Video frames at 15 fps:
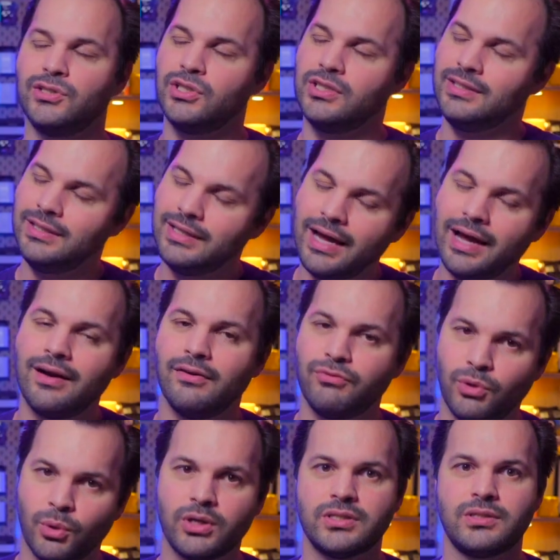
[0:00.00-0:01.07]
And yeah,
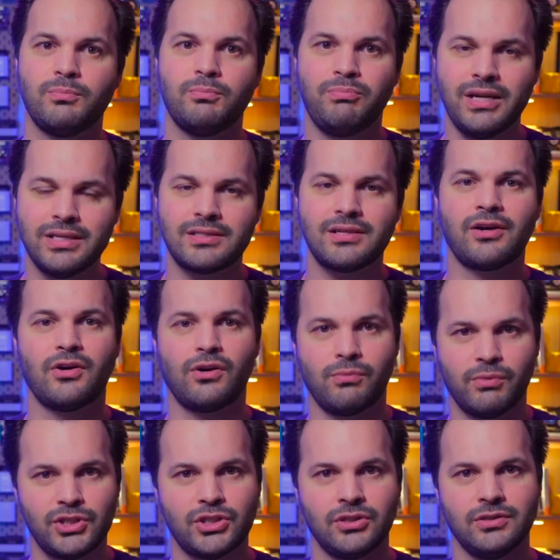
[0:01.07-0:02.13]
of course, based on
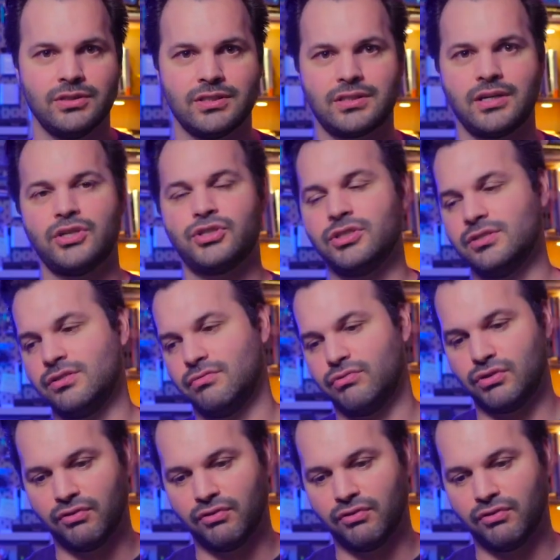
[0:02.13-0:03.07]
our original discussions of